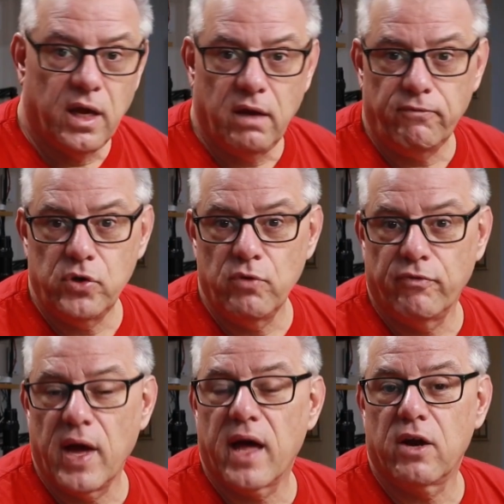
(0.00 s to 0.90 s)
If
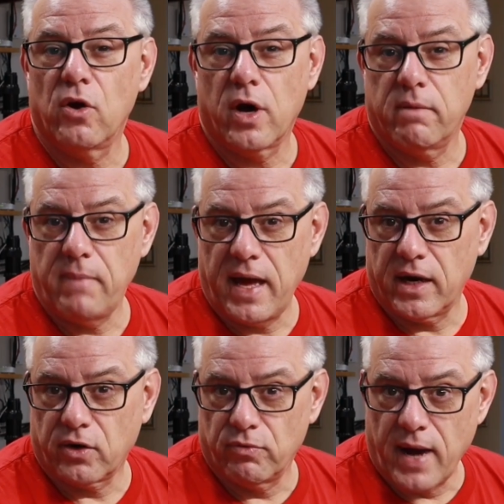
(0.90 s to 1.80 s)
you've got an
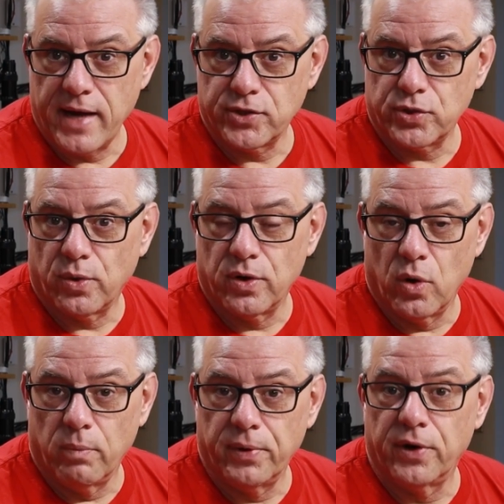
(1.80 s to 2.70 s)
automatic garage door
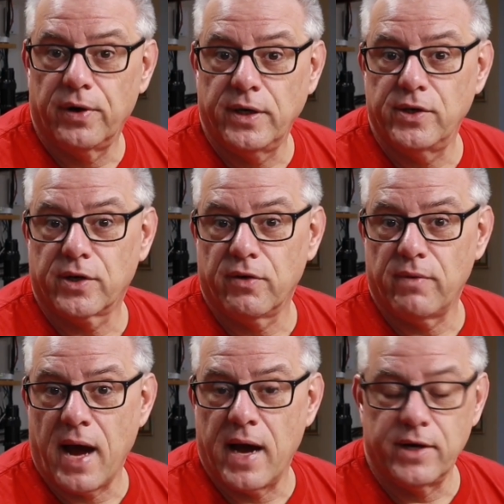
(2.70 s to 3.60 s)
opener in your
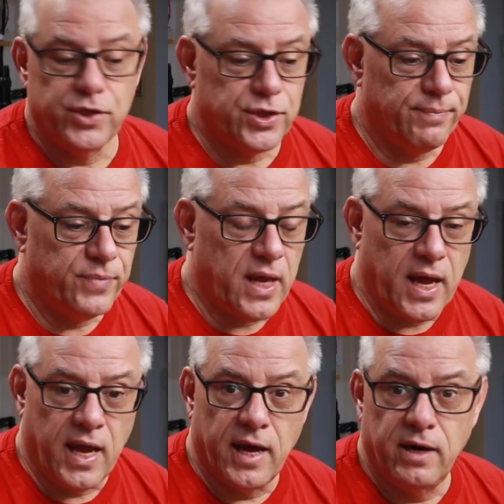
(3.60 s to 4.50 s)
garage,
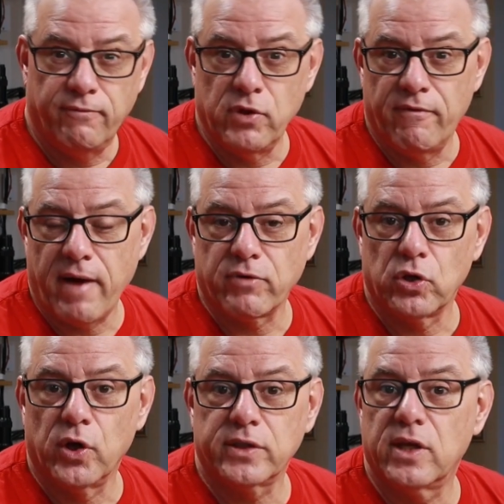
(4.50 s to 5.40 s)
and if you've ever
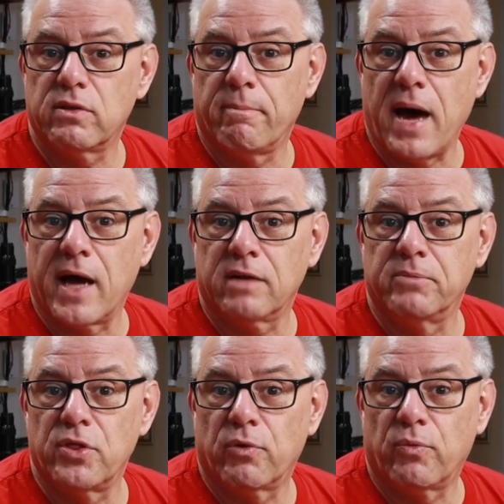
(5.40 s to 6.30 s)
looked at the
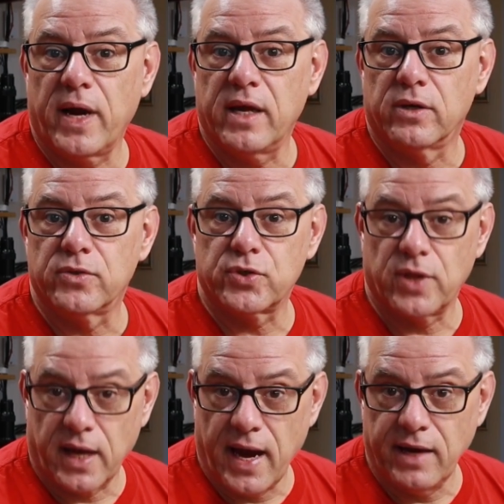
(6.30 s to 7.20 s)
bottom of the rails,
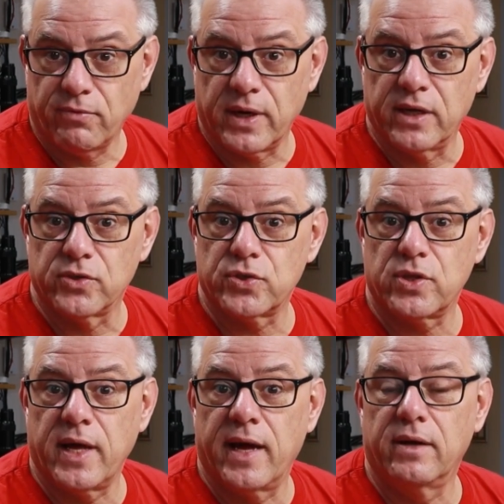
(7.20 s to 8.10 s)
the guide
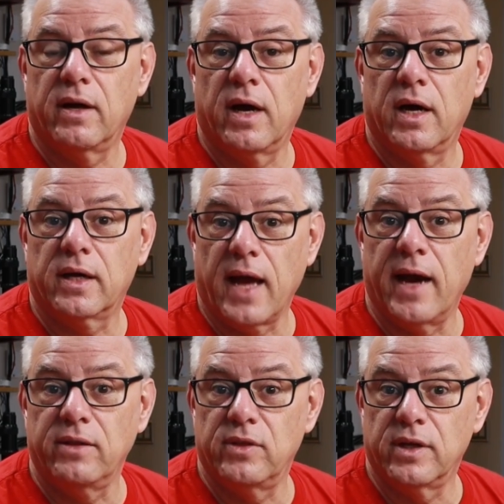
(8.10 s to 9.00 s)
rails that uh,
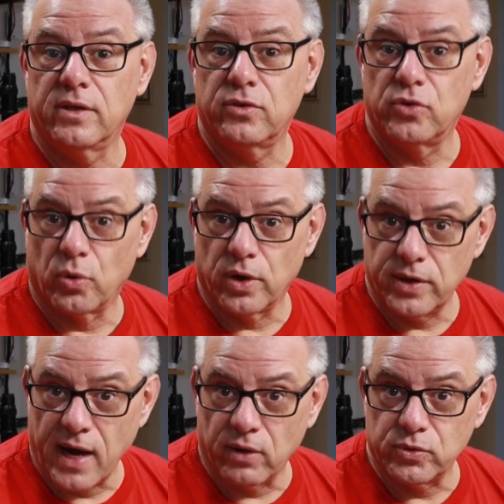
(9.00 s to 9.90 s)
guide the door
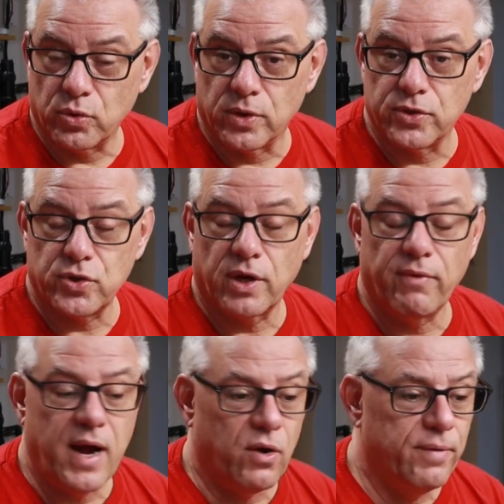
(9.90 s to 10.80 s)
down towards the
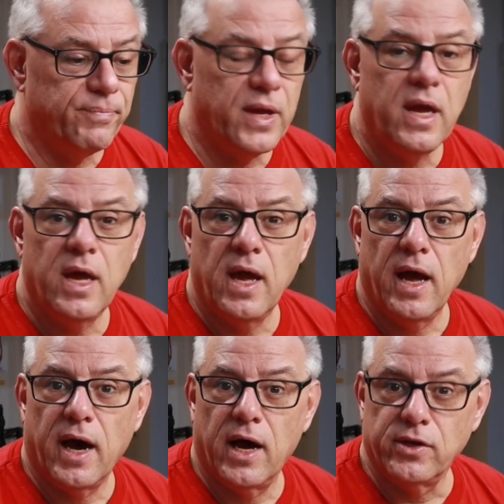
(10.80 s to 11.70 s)
ground,
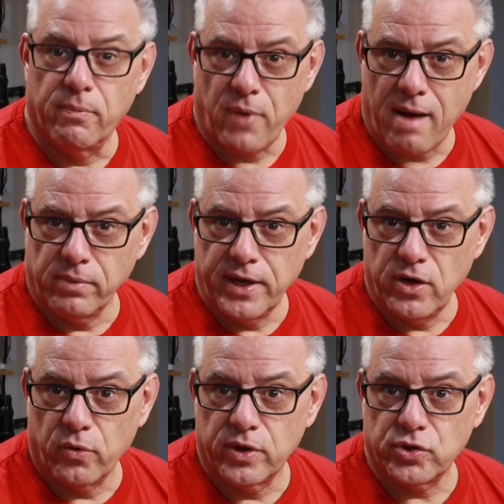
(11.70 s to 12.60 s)
uh, you probably
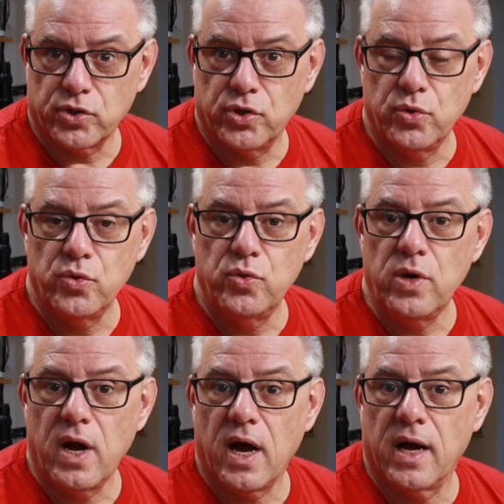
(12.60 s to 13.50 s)
noticed
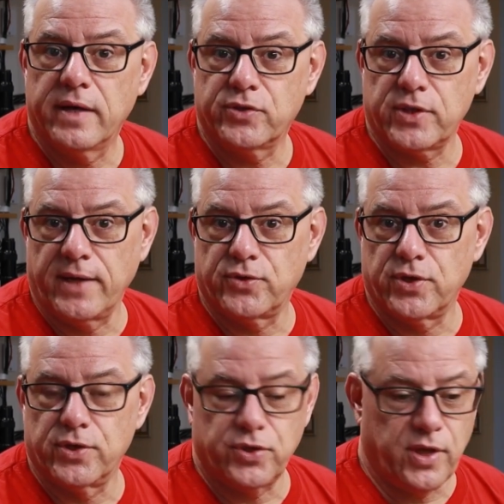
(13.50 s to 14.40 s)
two uh,
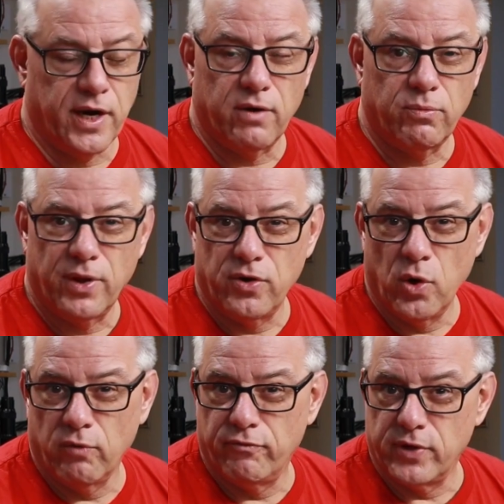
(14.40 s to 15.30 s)
sensors there with
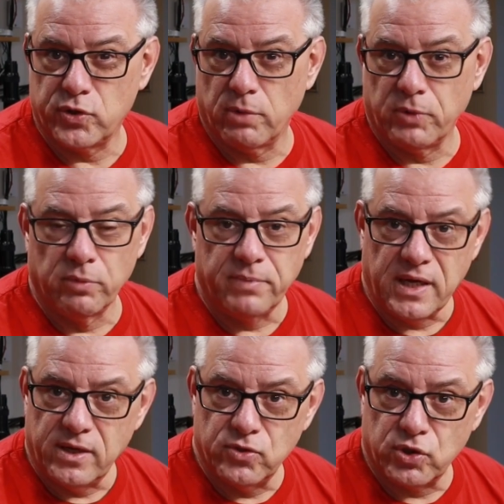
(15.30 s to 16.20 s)
no visible
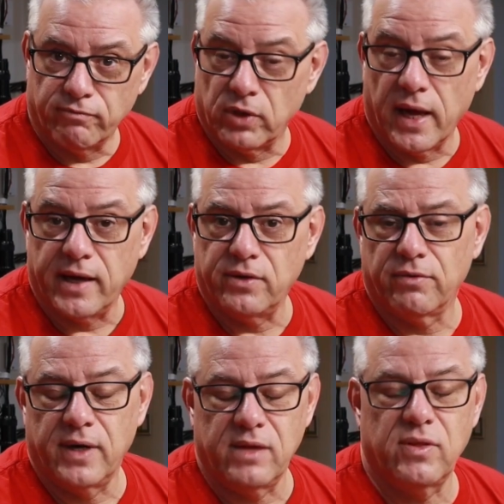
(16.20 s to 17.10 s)
means of light
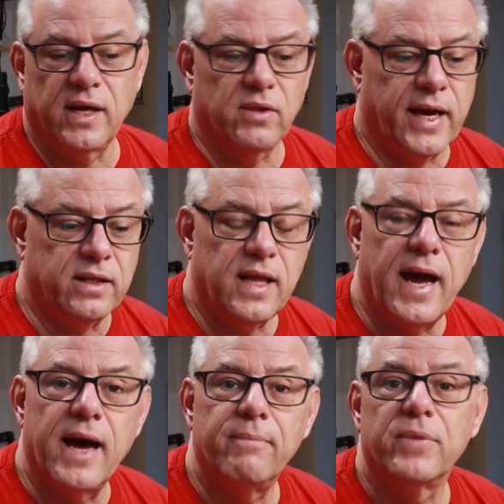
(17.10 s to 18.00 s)
or anything like
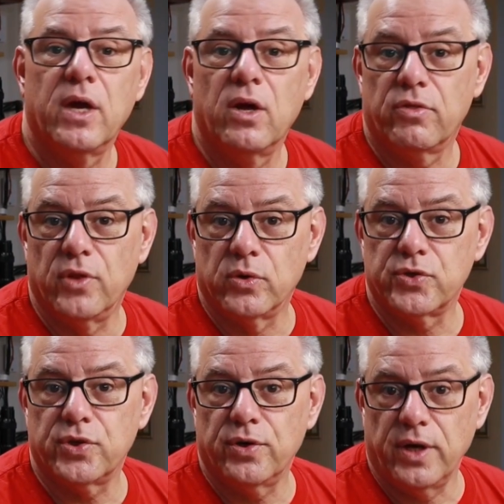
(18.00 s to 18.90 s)
that.
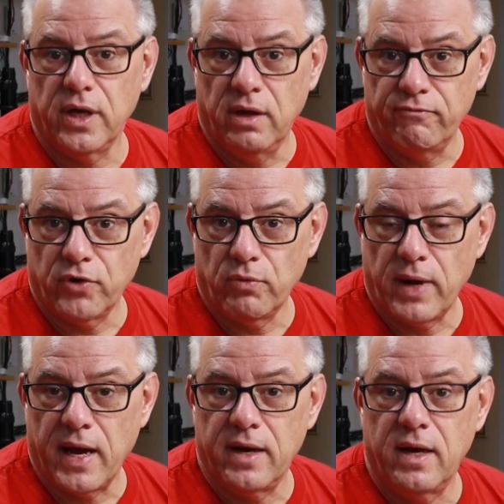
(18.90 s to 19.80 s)
Those are
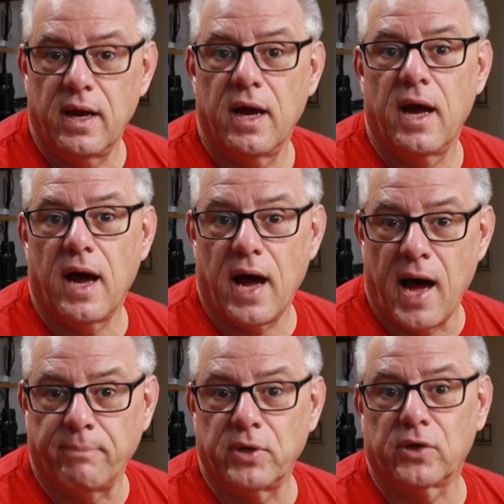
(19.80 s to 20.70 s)
infrared
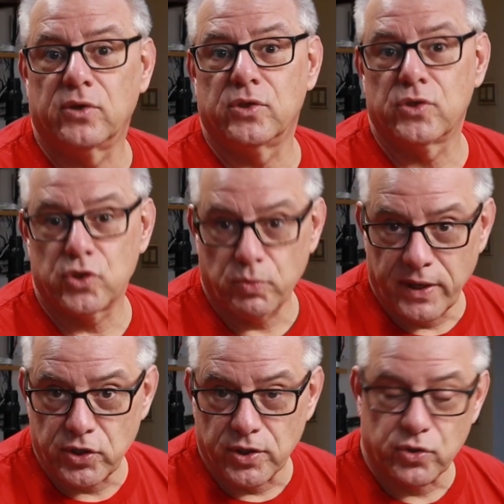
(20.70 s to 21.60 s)
optical
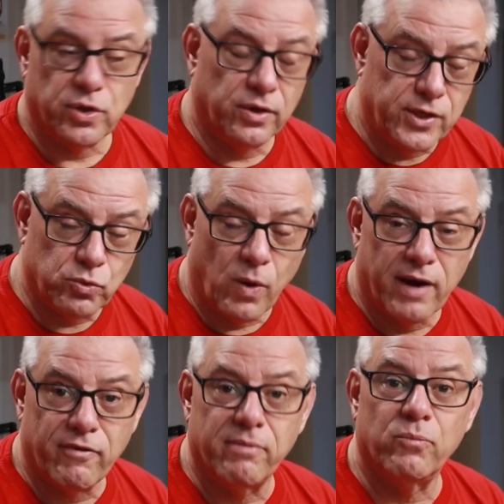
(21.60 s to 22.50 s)
switches, or at least
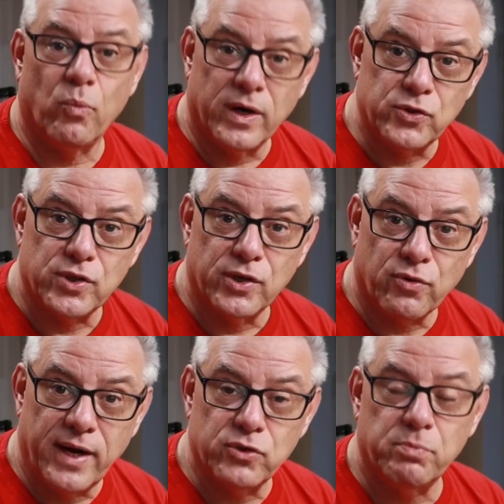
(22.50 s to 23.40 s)
one of them. One's the
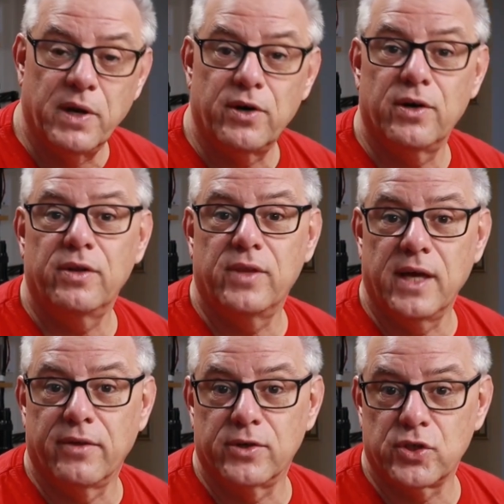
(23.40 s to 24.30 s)
transmitter,
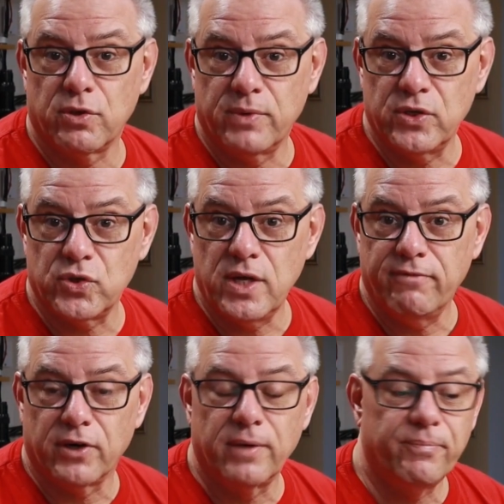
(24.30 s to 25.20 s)
the other's the
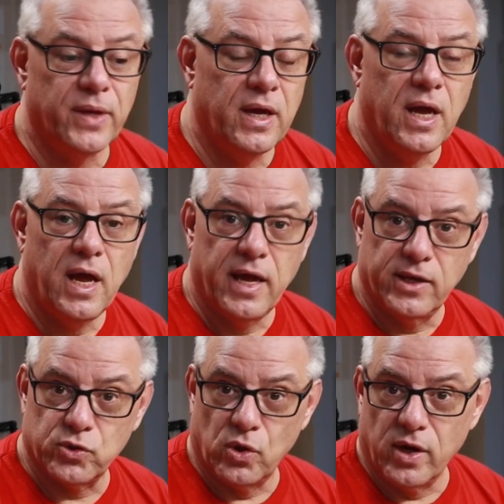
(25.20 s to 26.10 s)
receiver.
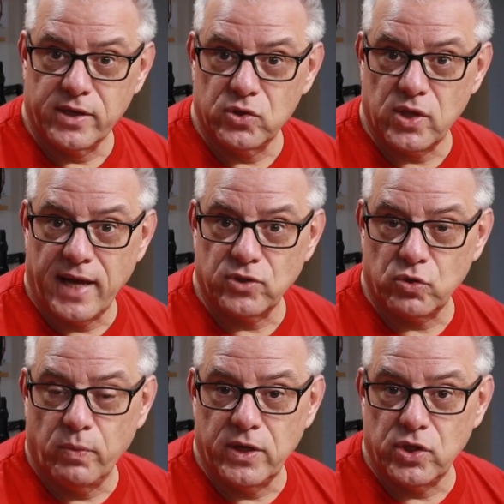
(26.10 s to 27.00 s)
As long as that
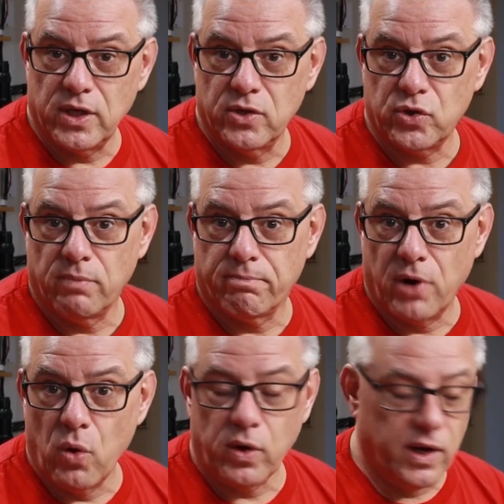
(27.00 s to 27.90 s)
switch isn't
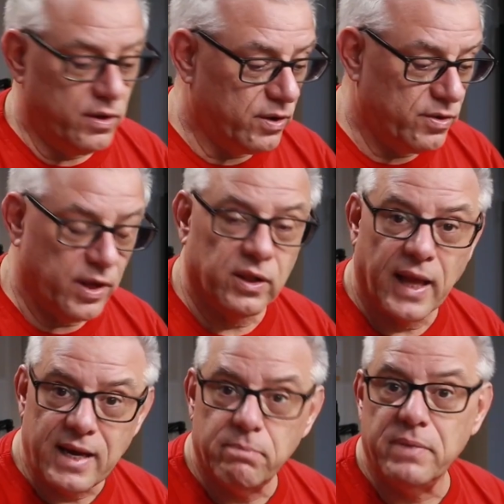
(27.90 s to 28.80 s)
broken or the
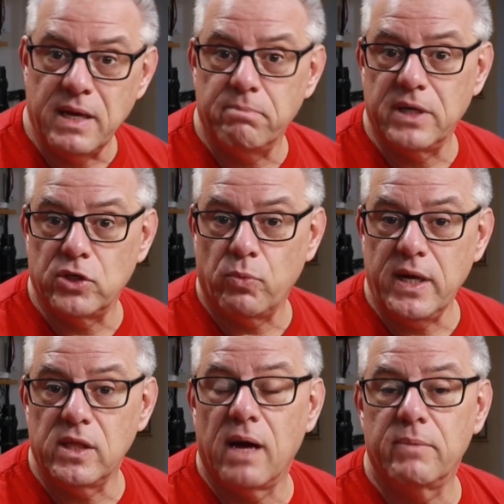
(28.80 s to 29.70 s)
light beam
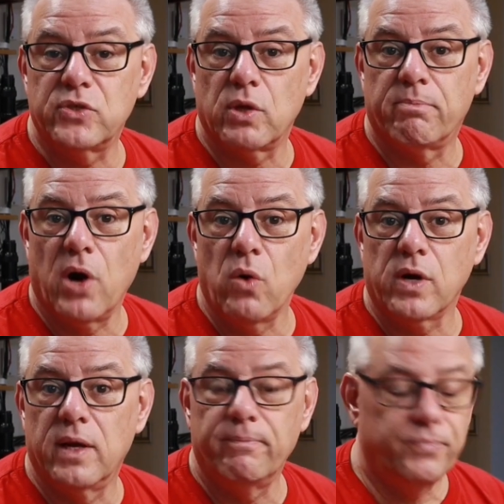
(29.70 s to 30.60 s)
between them isn't
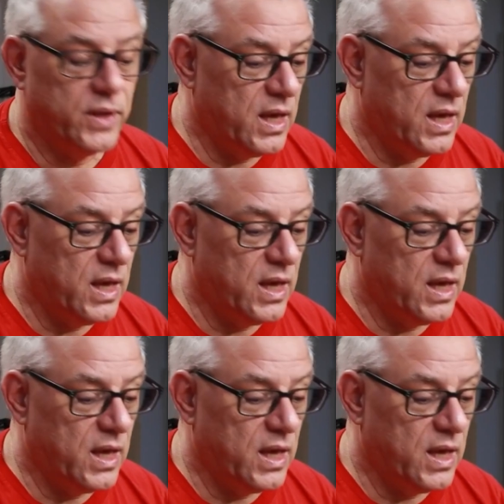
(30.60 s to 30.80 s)
broken,